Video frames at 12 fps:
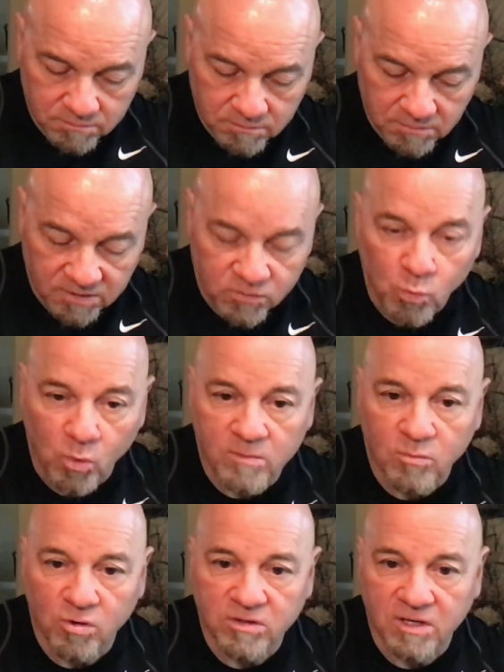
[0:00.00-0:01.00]
It's one
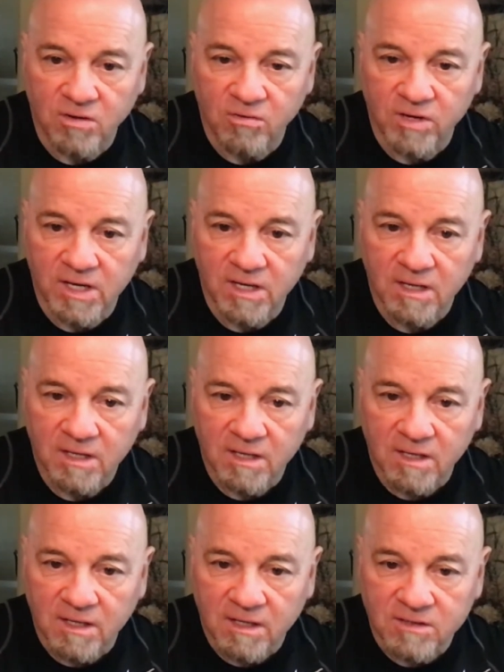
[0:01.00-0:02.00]
more degree
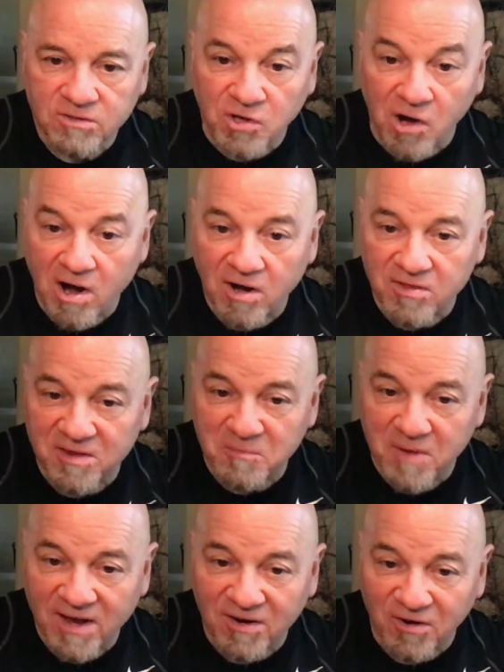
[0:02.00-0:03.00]
darker than
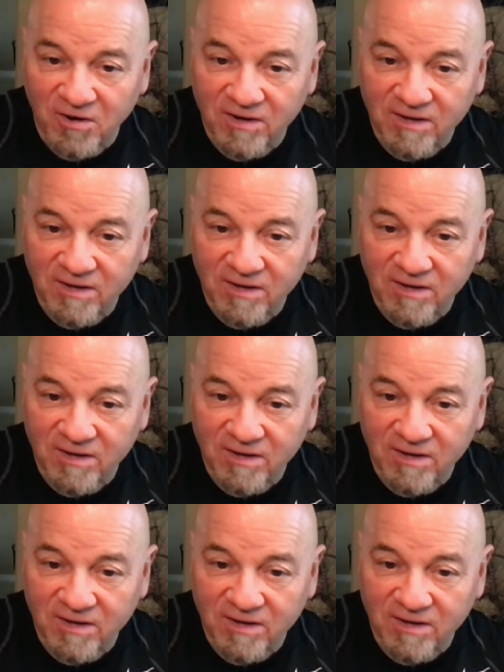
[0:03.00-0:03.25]
minor.